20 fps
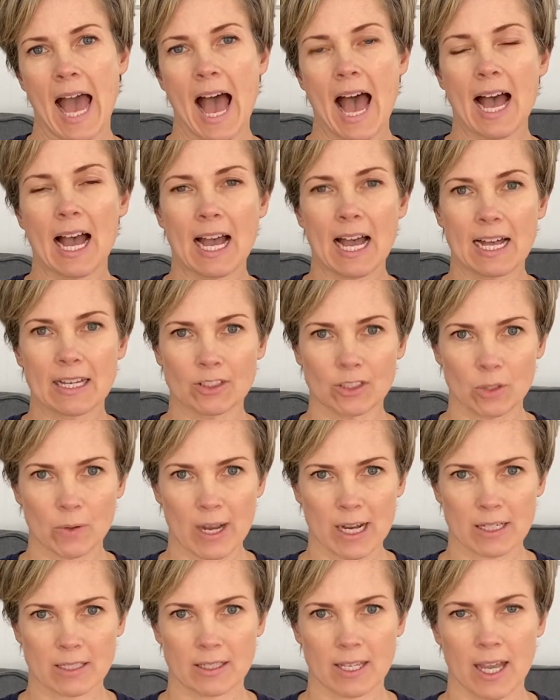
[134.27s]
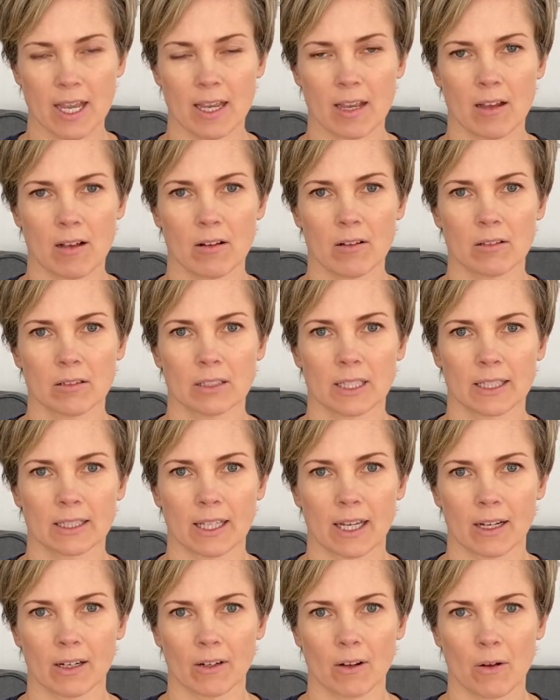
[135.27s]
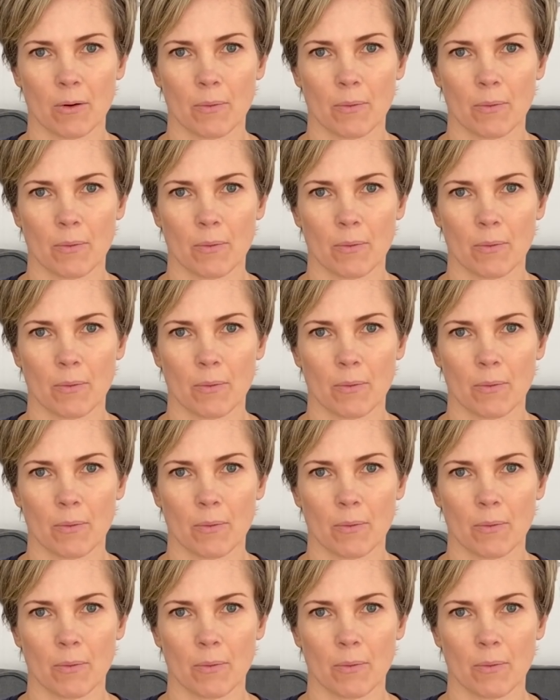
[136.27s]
As you exhale, let that go.